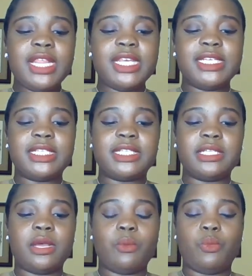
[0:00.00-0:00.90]

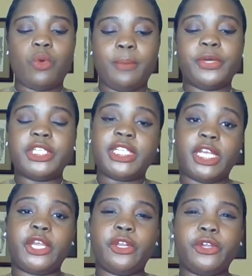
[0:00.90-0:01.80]
this one
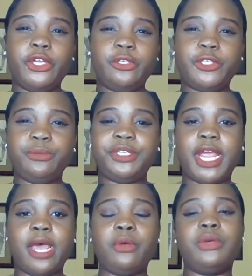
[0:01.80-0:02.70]
particular YouTube
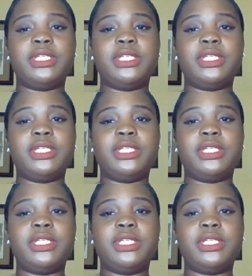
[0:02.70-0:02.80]
channel.